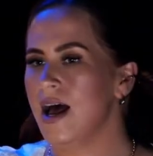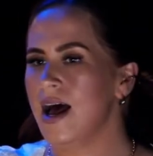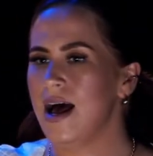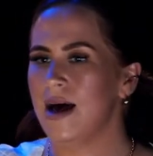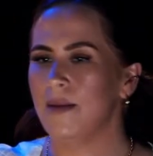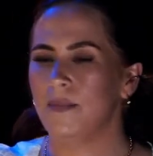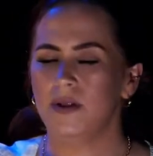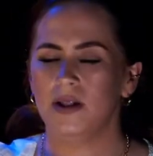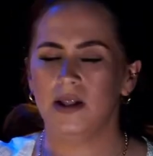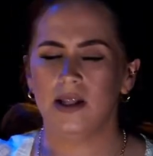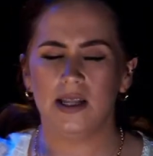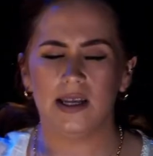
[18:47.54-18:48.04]

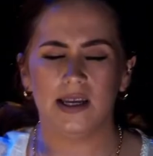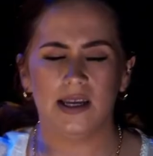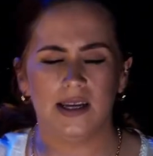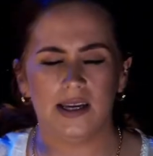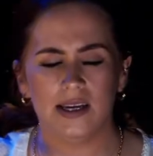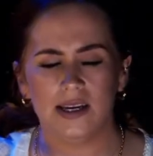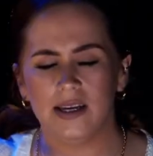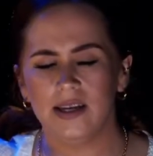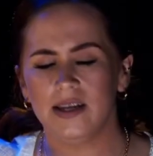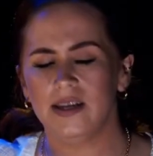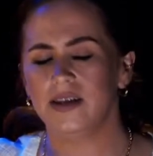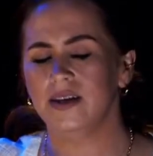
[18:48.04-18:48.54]

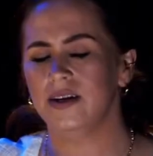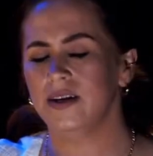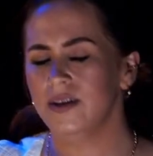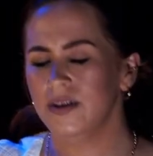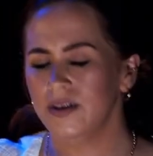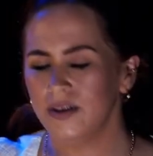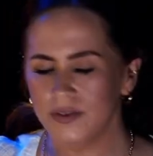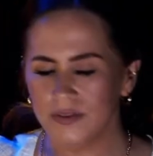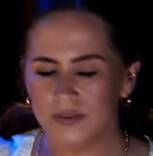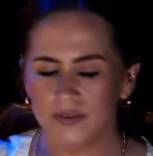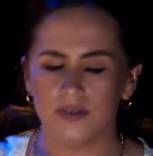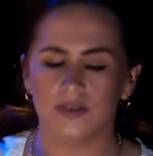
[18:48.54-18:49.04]

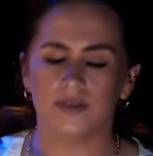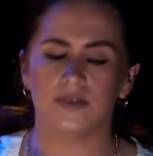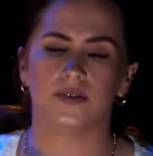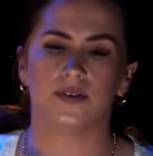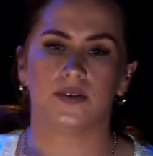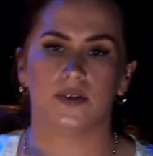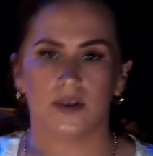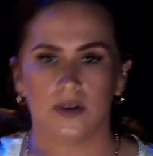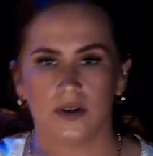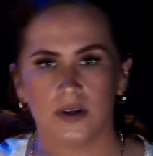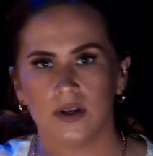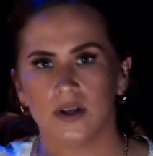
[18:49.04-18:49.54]
believe
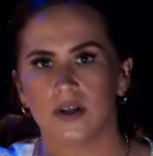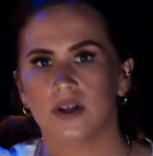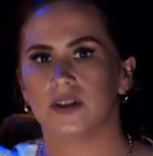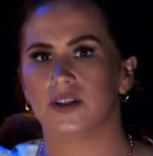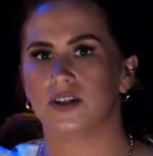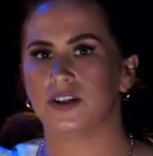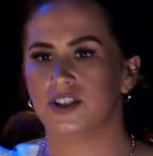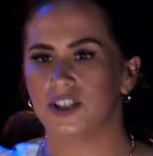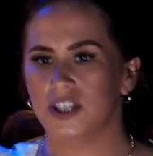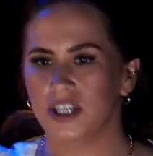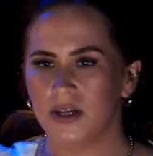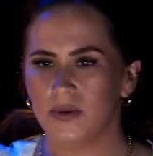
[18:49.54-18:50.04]

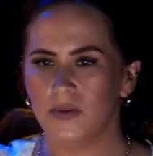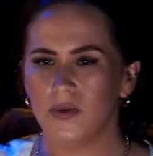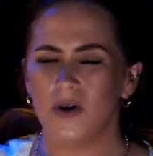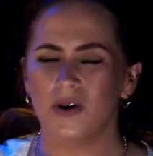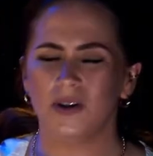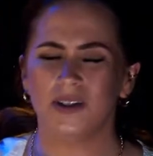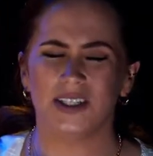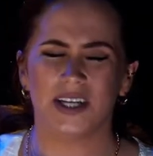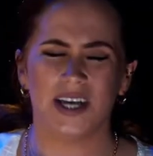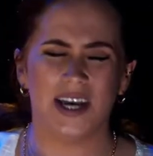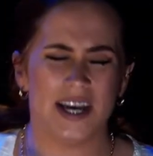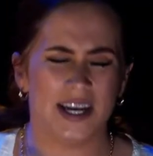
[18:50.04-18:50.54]
that she
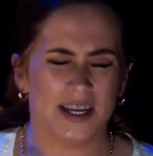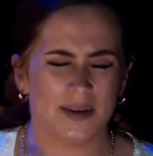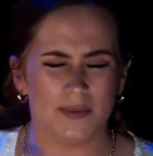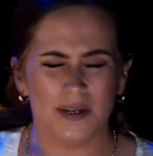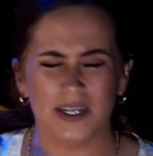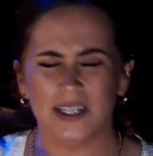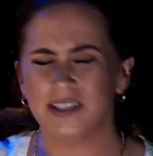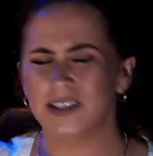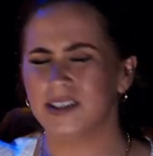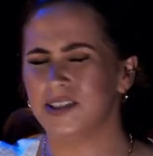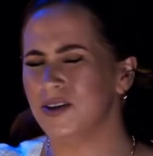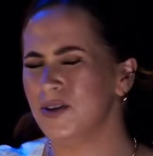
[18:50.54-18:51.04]
won't take
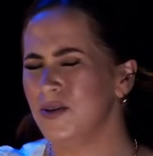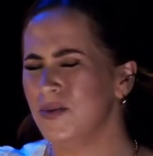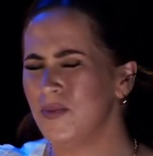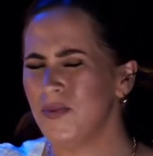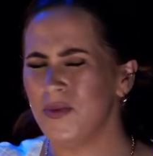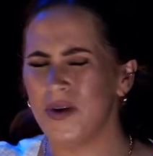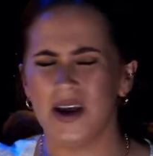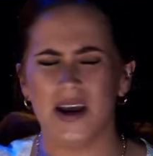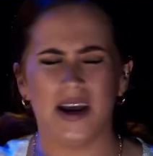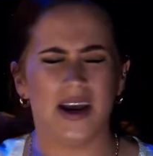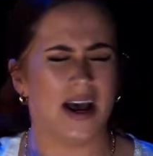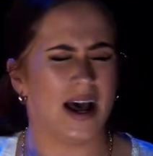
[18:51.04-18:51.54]
me
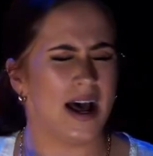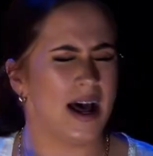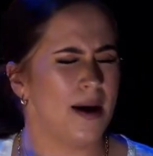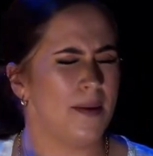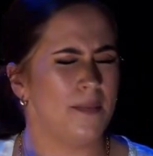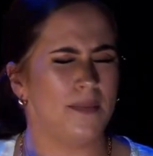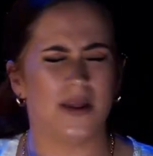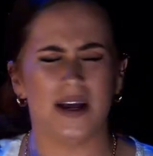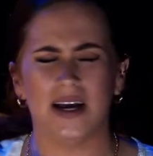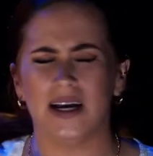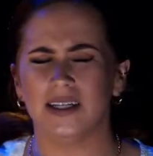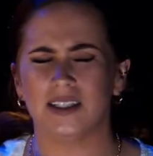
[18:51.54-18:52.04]
somewhere
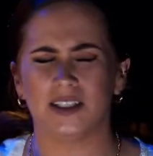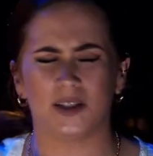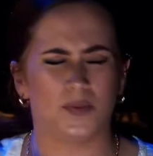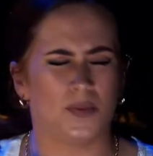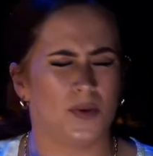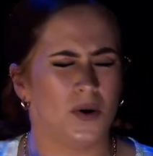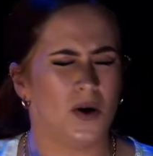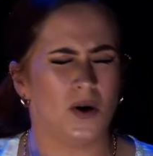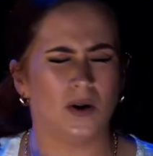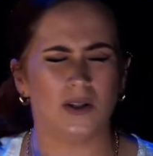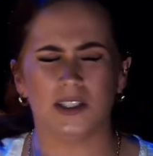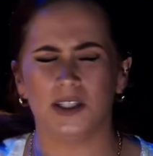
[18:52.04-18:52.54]
I'm not
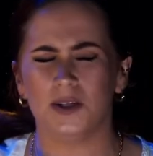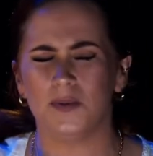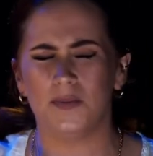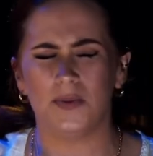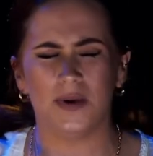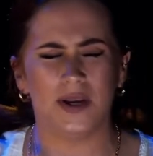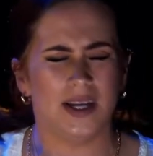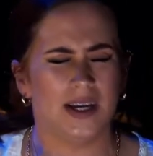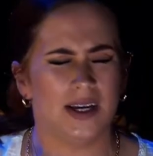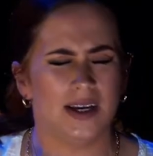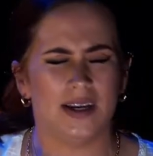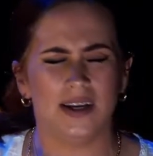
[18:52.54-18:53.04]
supposed to
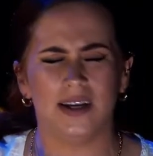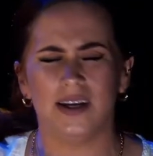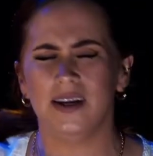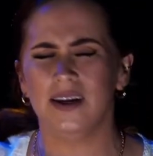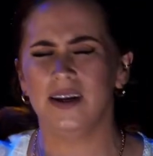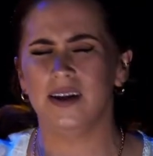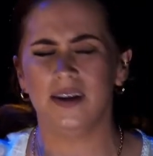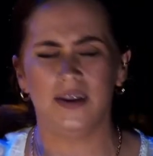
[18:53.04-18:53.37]
be.